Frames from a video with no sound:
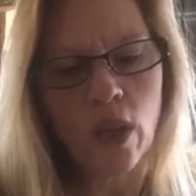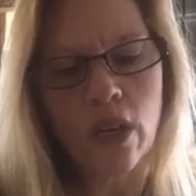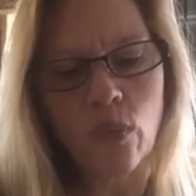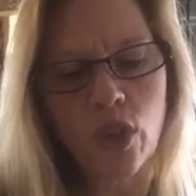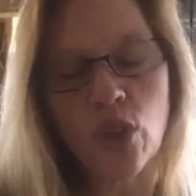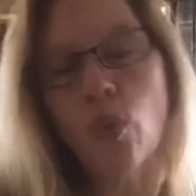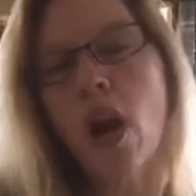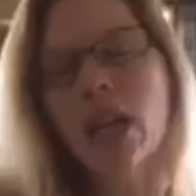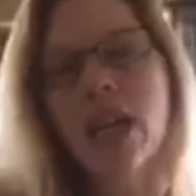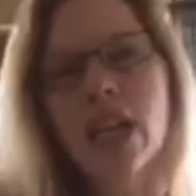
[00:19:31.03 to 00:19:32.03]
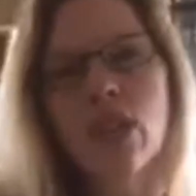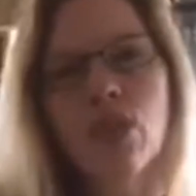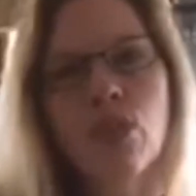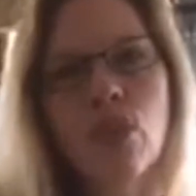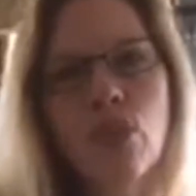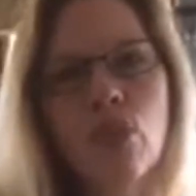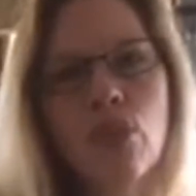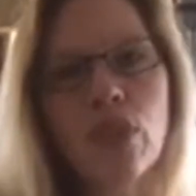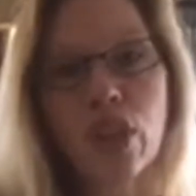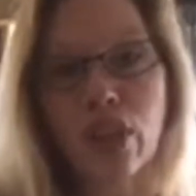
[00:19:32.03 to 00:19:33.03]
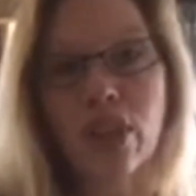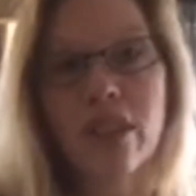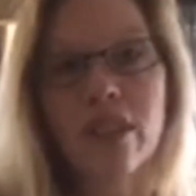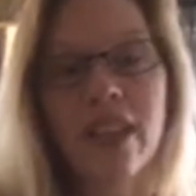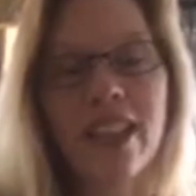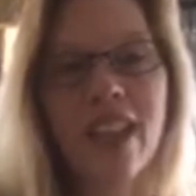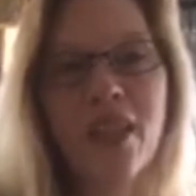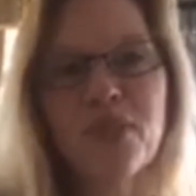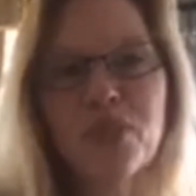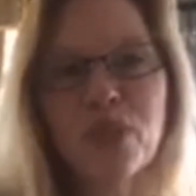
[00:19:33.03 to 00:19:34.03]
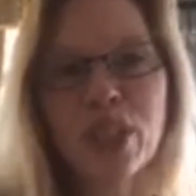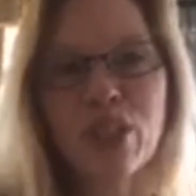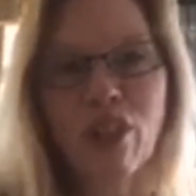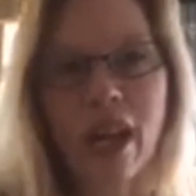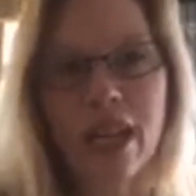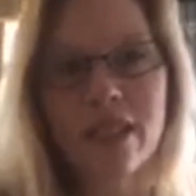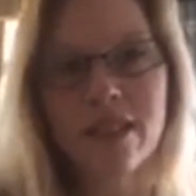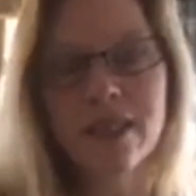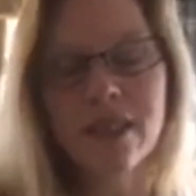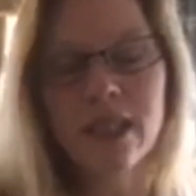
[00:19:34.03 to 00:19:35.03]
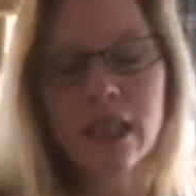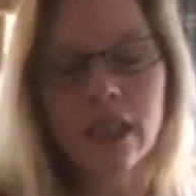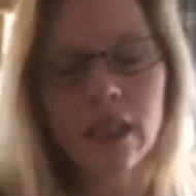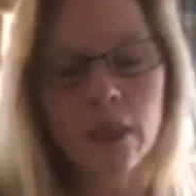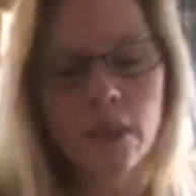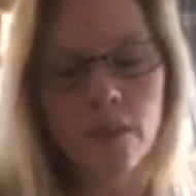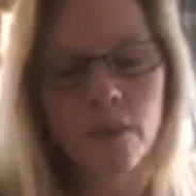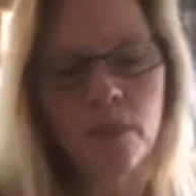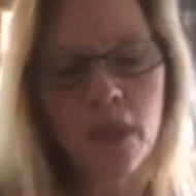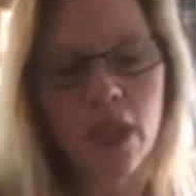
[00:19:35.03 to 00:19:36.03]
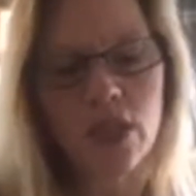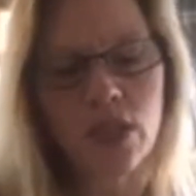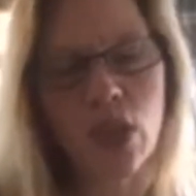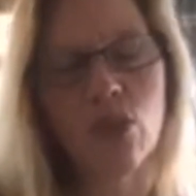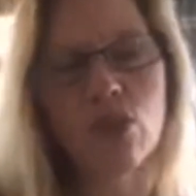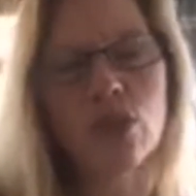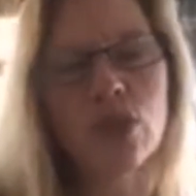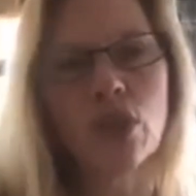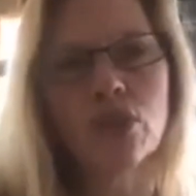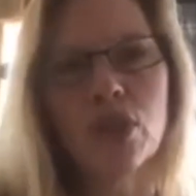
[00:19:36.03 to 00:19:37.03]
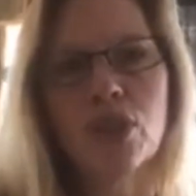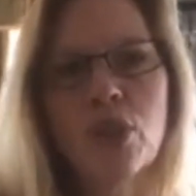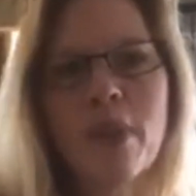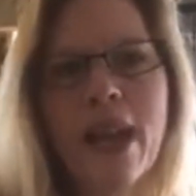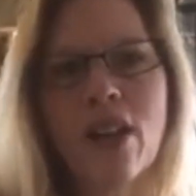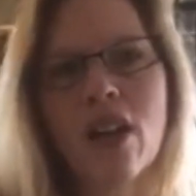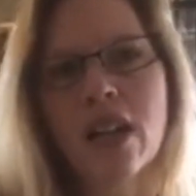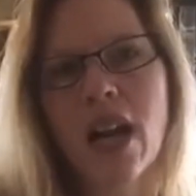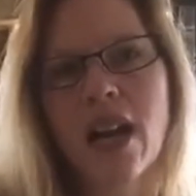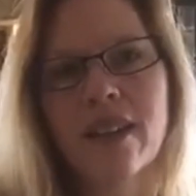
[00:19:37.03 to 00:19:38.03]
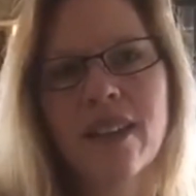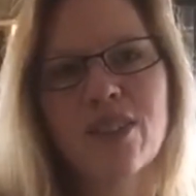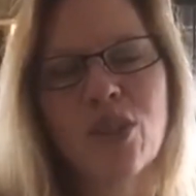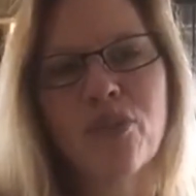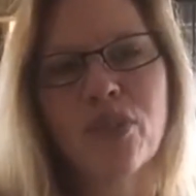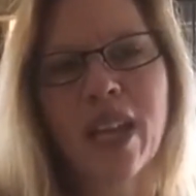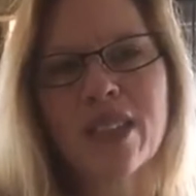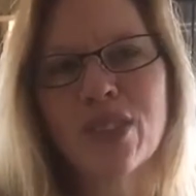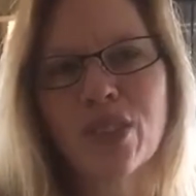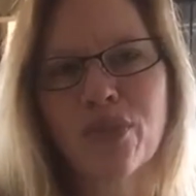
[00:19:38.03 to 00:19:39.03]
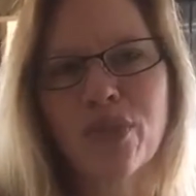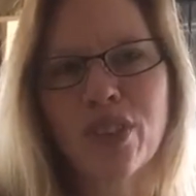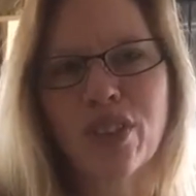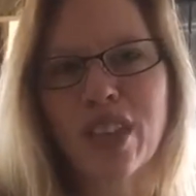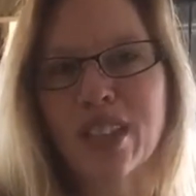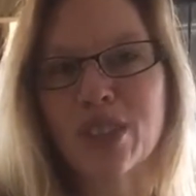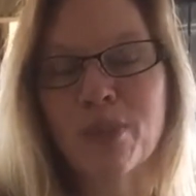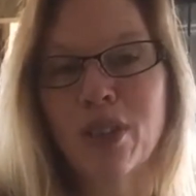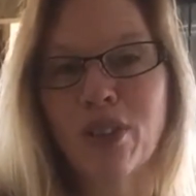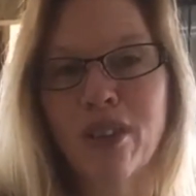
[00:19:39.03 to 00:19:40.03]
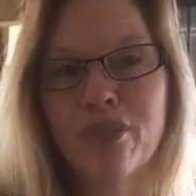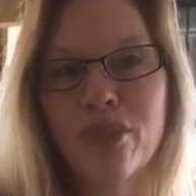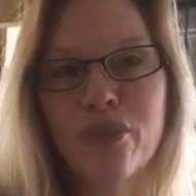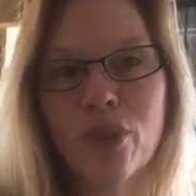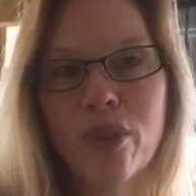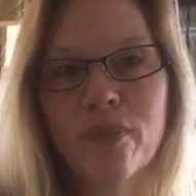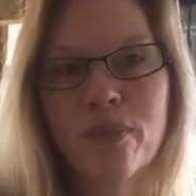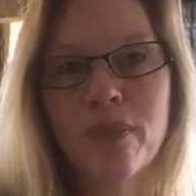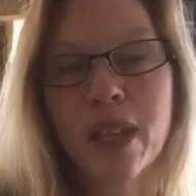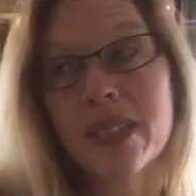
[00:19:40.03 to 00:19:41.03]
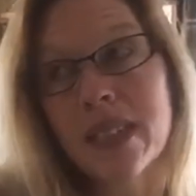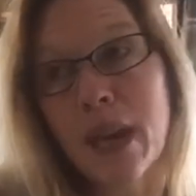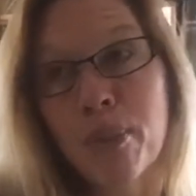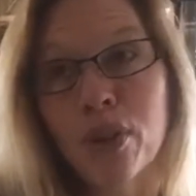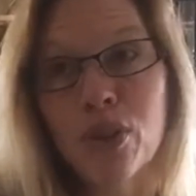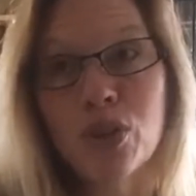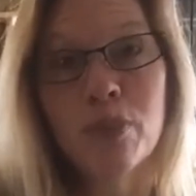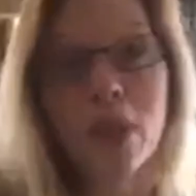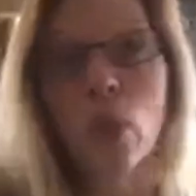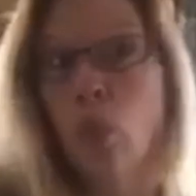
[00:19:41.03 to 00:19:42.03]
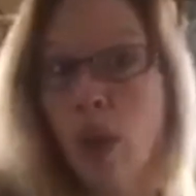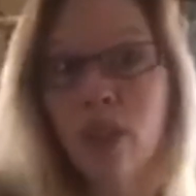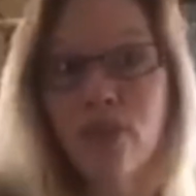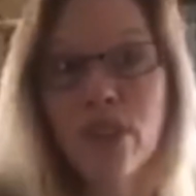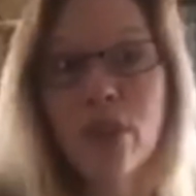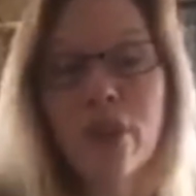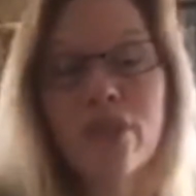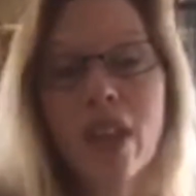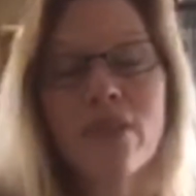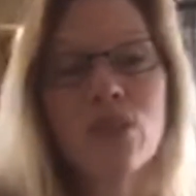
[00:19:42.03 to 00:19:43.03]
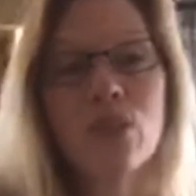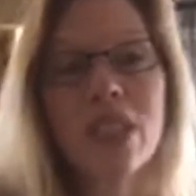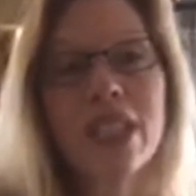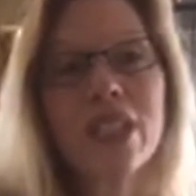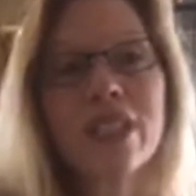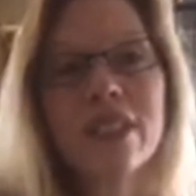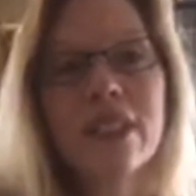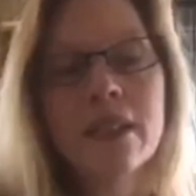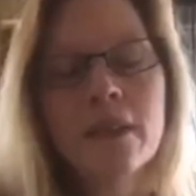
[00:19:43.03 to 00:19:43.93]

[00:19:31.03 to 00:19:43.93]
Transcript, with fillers: when you're walking through the good and life is really grand, don't turn your back on God, and don't forget to look for the things to be grateful for. Because at that point, there should be quite a few if life is really good.